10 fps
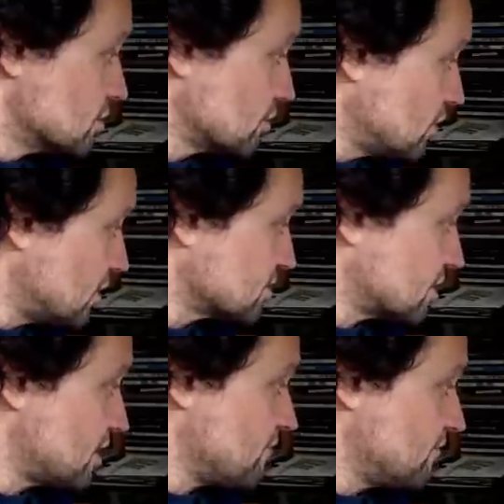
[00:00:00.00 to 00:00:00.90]
So there is a
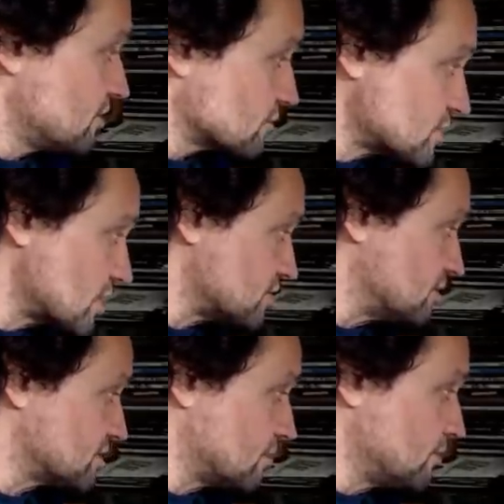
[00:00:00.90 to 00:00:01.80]
claim video
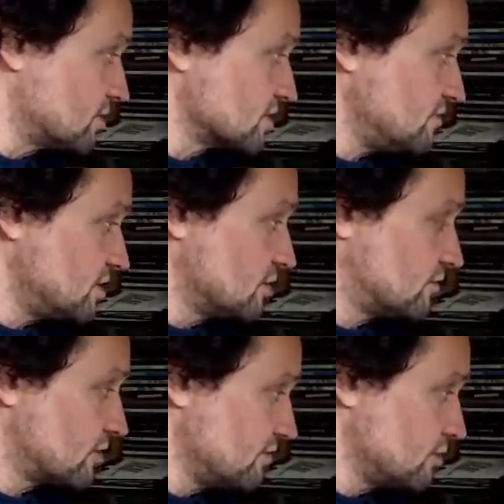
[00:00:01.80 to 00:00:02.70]
section. Submit this video
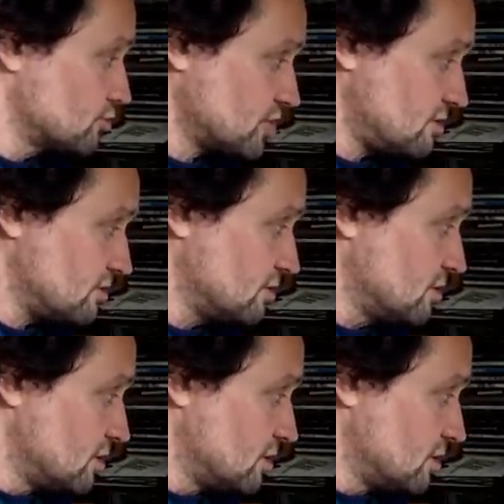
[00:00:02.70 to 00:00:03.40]
for revenue sharing.